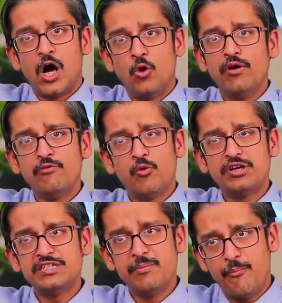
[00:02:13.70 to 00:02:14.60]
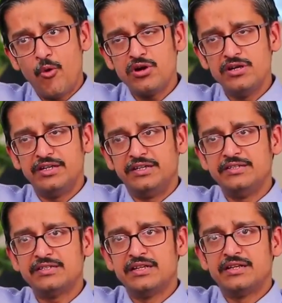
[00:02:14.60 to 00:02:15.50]
However, what is important
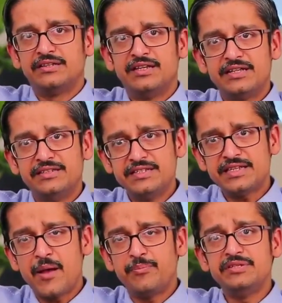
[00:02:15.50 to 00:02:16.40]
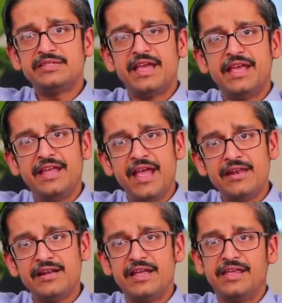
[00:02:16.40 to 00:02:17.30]
is that this happens
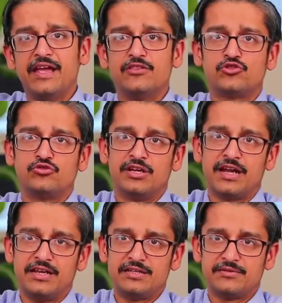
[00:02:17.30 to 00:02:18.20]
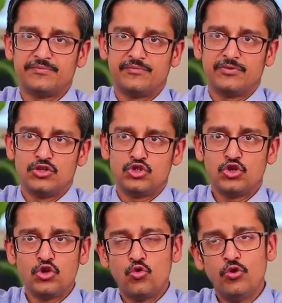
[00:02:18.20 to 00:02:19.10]
again and again through the night. So
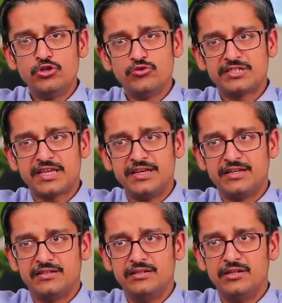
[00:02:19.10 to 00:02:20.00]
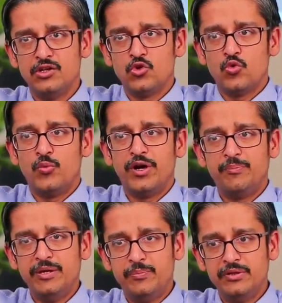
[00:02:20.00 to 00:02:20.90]
you go into a cycle where
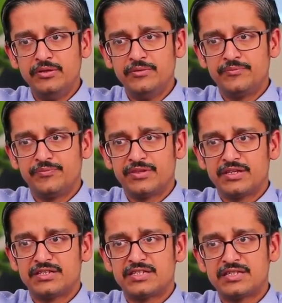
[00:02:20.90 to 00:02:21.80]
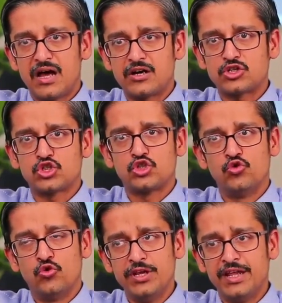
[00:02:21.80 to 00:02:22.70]
people start
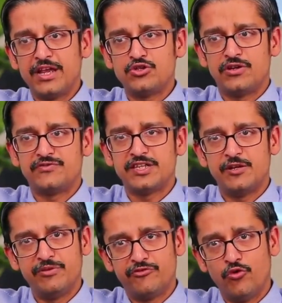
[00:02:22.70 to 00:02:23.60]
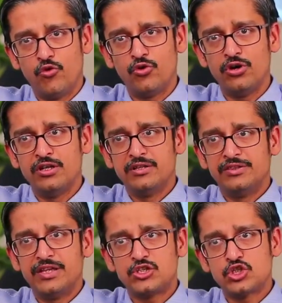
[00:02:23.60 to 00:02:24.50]
snoring, and I should have said before
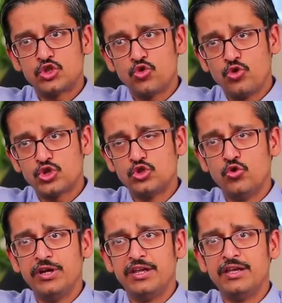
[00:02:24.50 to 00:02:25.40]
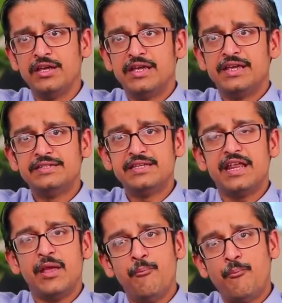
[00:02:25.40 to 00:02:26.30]
that snoring is
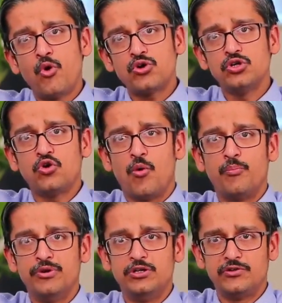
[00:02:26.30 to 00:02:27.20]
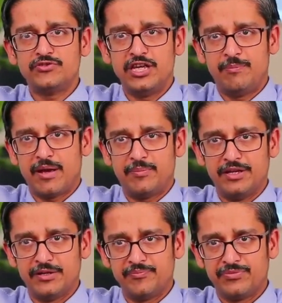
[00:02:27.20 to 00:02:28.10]
an important component of sleep
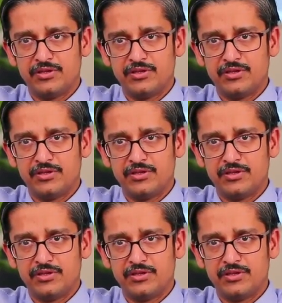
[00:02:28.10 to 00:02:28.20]
apnea.